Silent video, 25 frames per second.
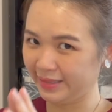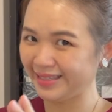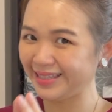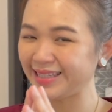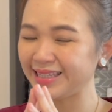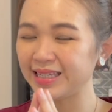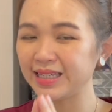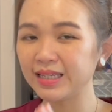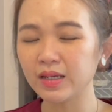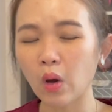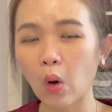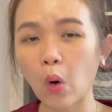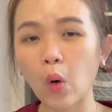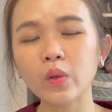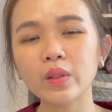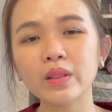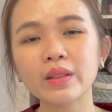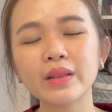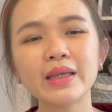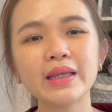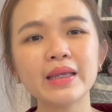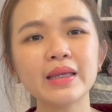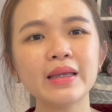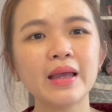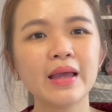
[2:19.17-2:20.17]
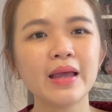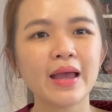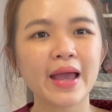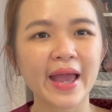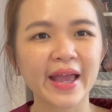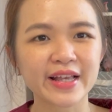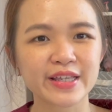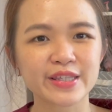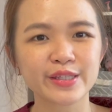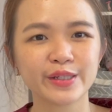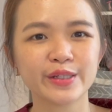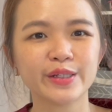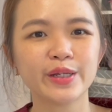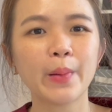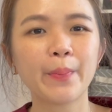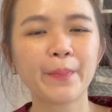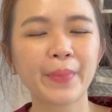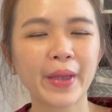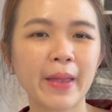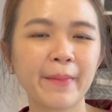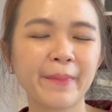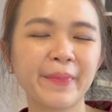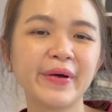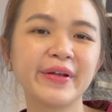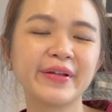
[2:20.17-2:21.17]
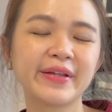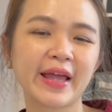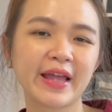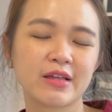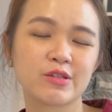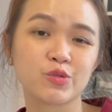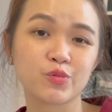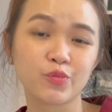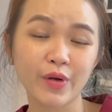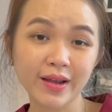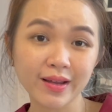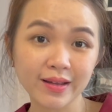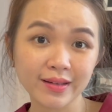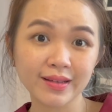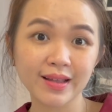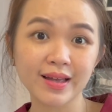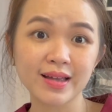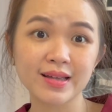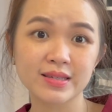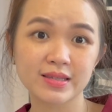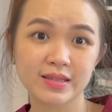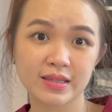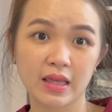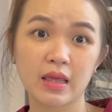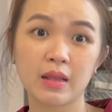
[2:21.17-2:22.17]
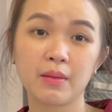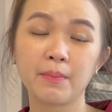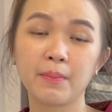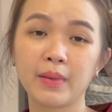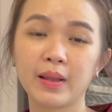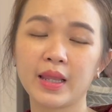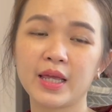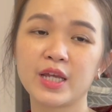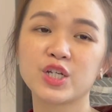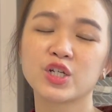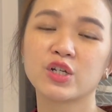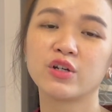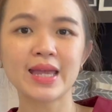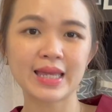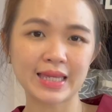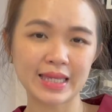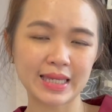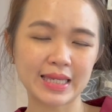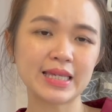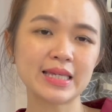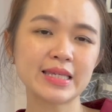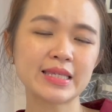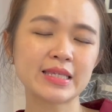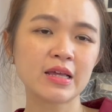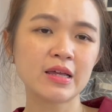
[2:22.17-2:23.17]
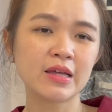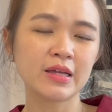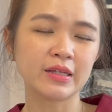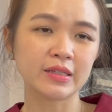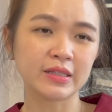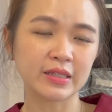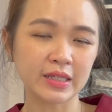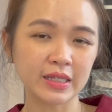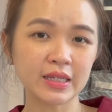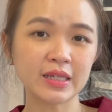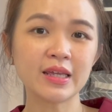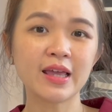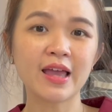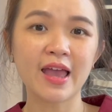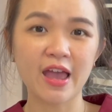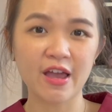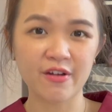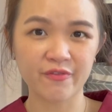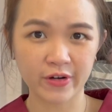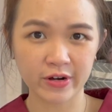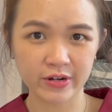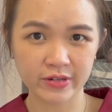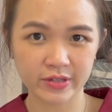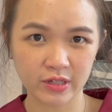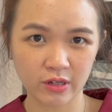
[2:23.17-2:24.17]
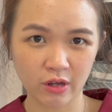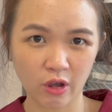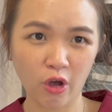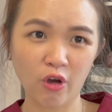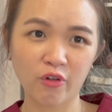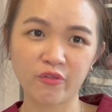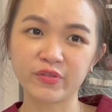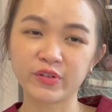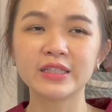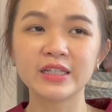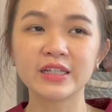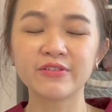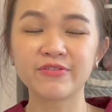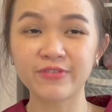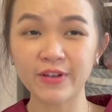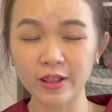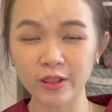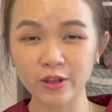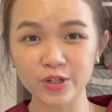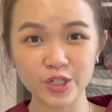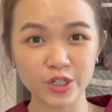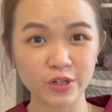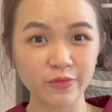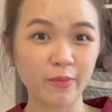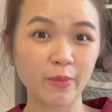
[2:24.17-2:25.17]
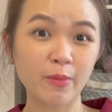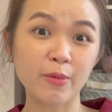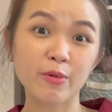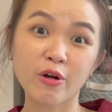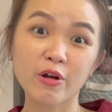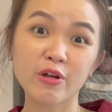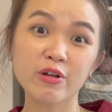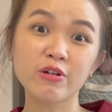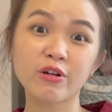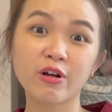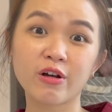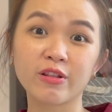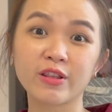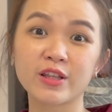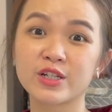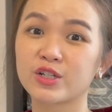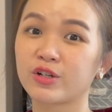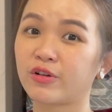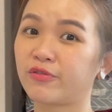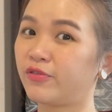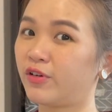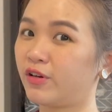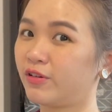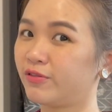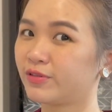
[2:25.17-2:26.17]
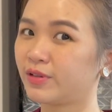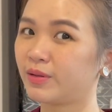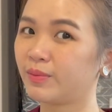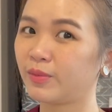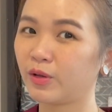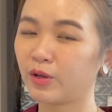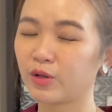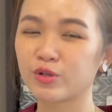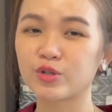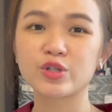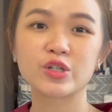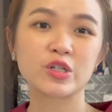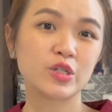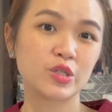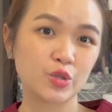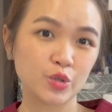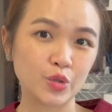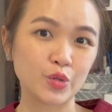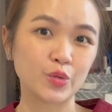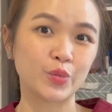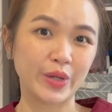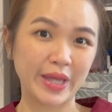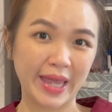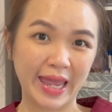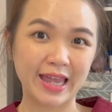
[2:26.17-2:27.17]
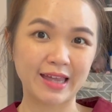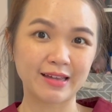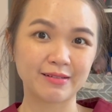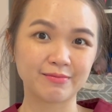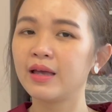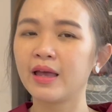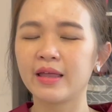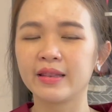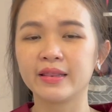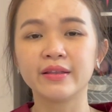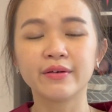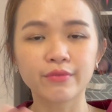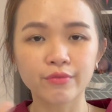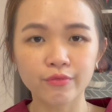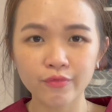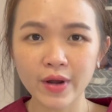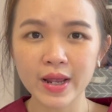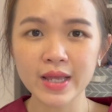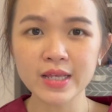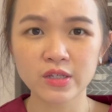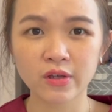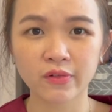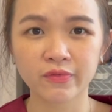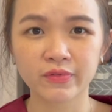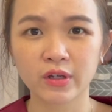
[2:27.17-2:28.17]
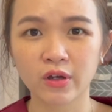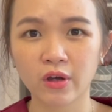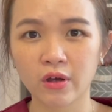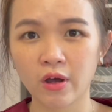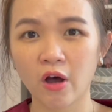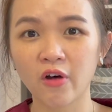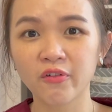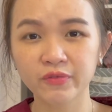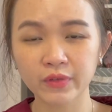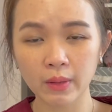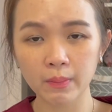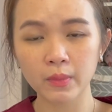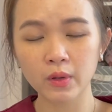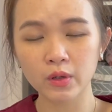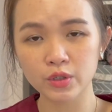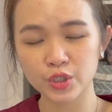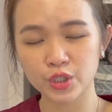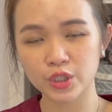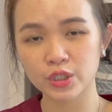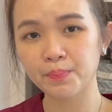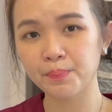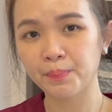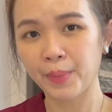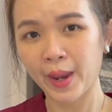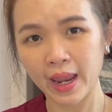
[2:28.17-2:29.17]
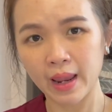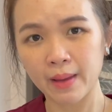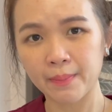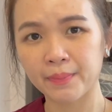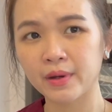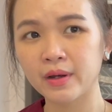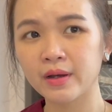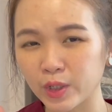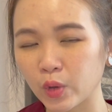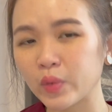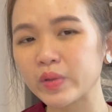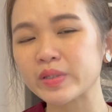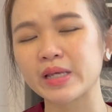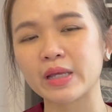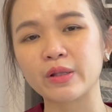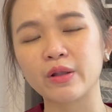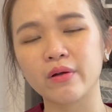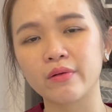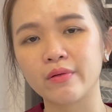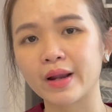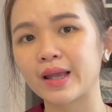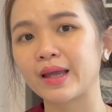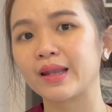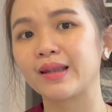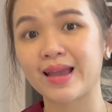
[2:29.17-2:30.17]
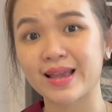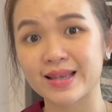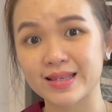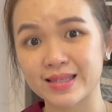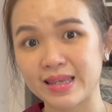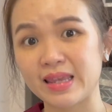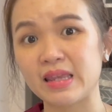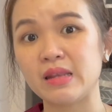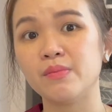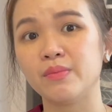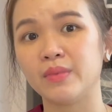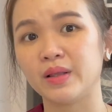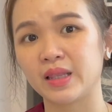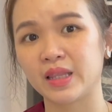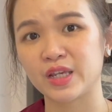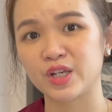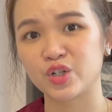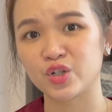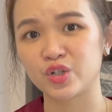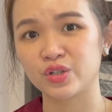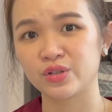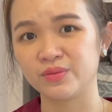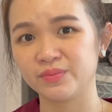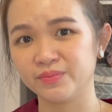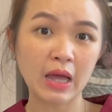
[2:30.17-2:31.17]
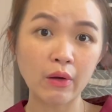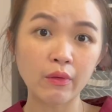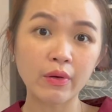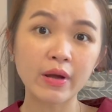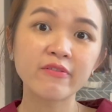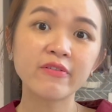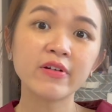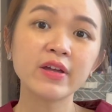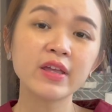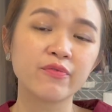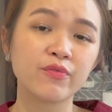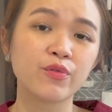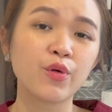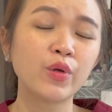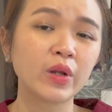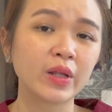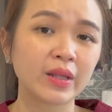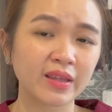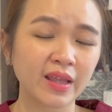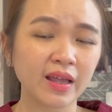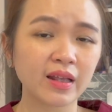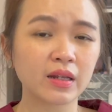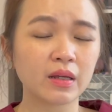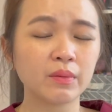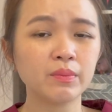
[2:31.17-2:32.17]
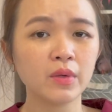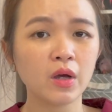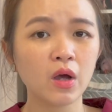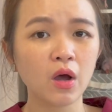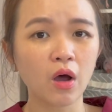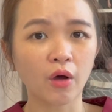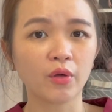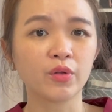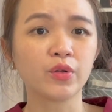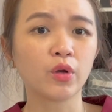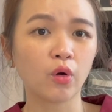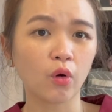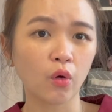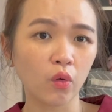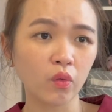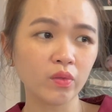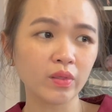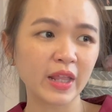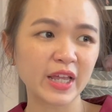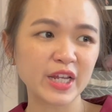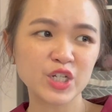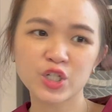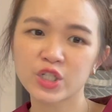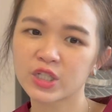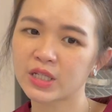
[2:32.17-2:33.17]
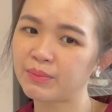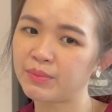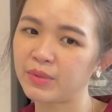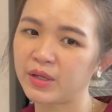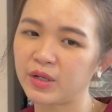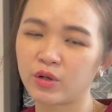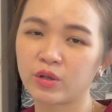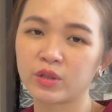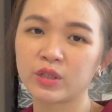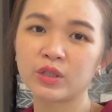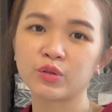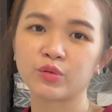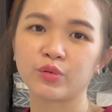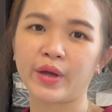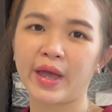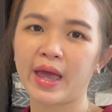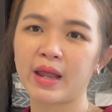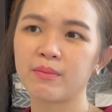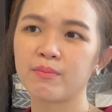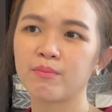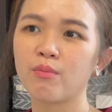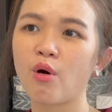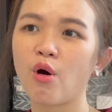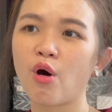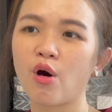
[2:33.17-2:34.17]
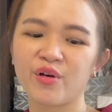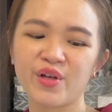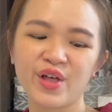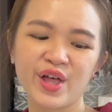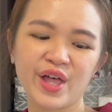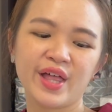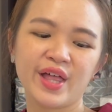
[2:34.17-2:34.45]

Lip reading: the only external paper that is recognized in Malaysia is the FRC of the Fellowship Royal College of Ophthalmology UK. The rest of your ophthalmology paper, those are not recognized in Malaysia. However, if you want to take them on your own leisure time in order to add more